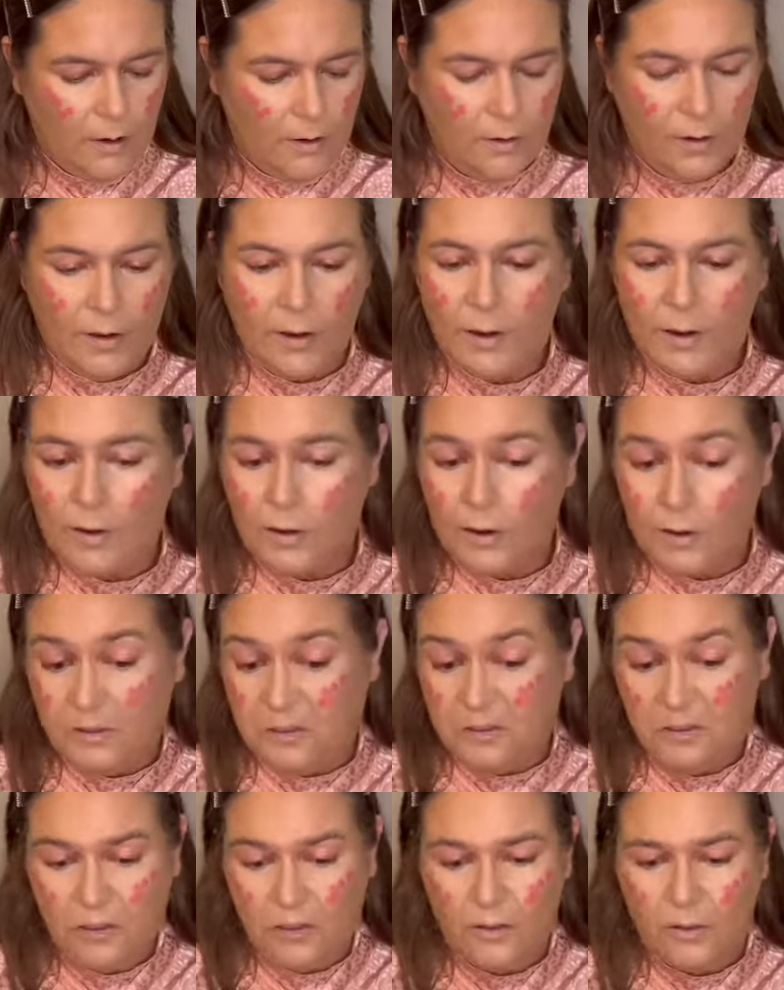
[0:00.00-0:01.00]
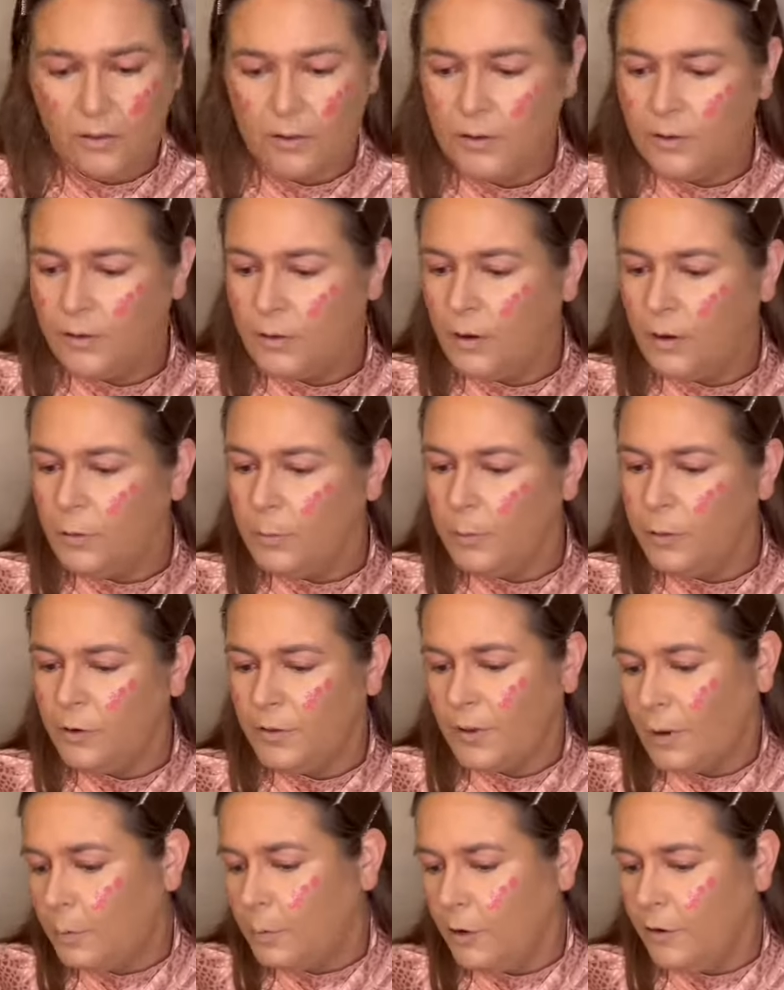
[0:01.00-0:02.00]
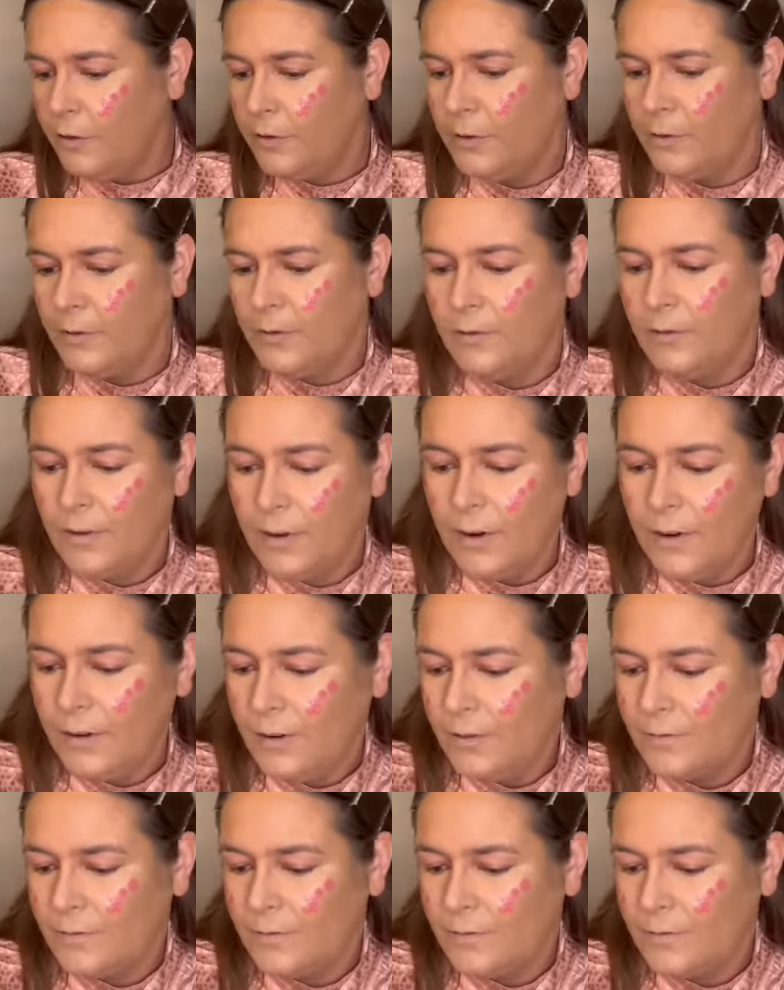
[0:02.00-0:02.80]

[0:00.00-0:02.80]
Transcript: Yeah, let's just not put that much on, right?